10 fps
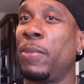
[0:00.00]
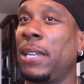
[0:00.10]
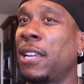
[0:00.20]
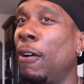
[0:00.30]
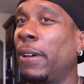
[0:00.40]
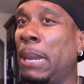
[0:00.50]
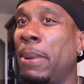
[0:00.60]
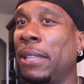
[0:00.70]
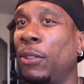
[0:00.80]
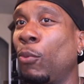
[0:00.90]
of me talking
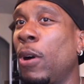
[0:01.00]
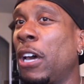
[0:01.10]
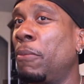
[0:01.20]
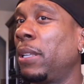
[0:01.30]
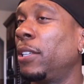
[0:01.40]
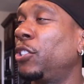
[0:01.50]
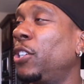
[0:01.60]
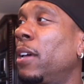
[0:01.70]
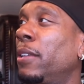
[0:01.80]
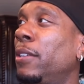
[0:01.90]
about the watermelon
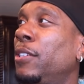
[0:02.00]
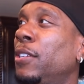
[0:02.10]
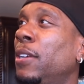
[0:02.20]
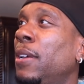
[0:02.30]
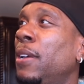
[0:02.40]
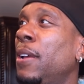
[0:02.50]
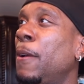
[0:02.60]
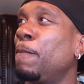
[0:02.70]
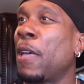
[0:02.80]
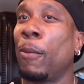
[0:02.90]
challenge
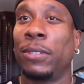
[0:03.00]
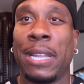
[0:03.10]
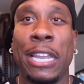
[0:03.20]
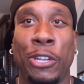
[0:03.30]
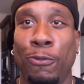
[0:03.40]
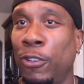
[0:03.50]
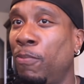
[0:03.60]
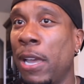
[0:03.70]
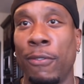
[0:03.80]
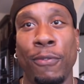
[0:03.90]
I was not
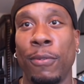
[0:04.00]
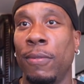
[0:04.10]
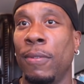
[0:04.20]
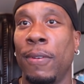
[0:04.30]
disrespectful,